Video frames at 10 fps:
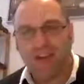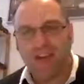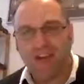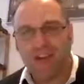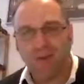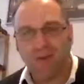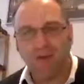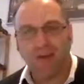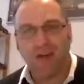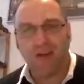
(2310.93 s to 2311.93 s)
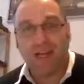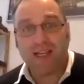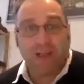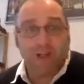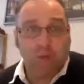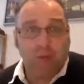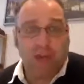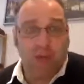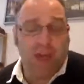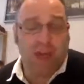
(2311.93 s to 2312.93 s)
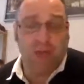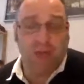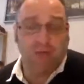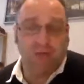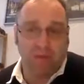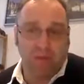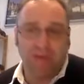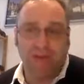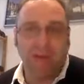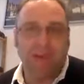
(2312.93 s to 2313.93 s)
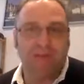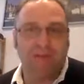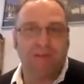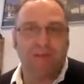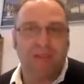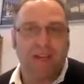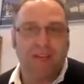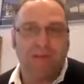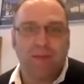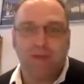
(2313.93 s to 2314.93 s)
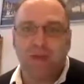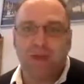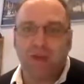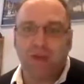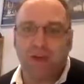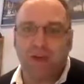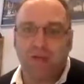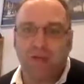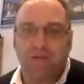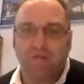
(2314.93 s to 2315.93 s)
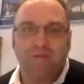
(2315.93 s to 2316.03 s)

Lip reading: I guess you could, as open as you can get them to be, and that would be another way to do it.